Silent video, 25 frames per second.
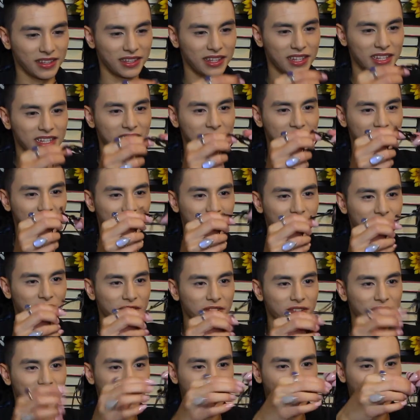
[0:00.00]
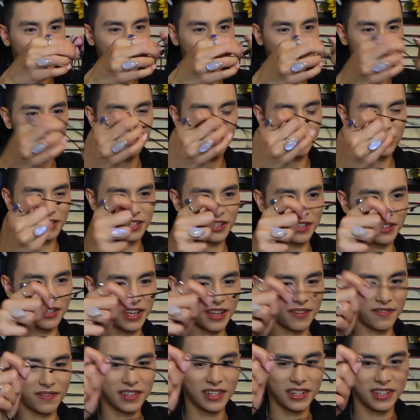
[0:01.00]
This is a little tangled, so I'll
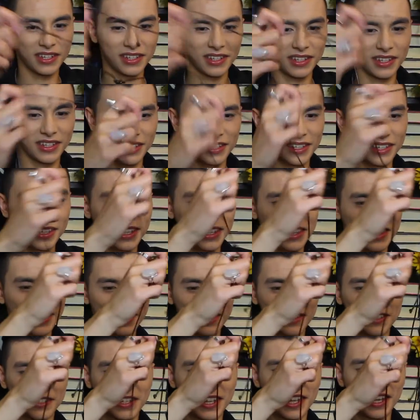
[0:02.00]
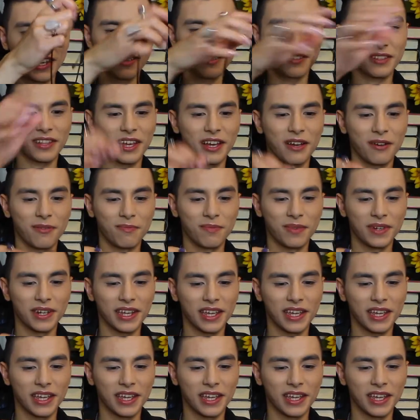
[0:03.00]
have to get the little tangle out,